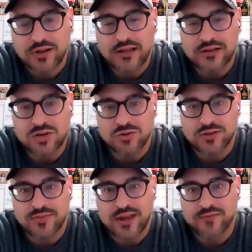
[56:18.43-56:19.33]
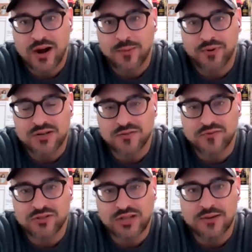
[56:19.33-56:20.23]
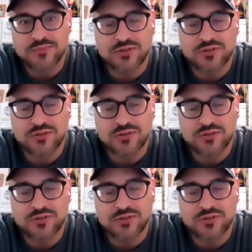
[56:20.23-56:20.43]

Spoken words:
and usually that evaporates over the time,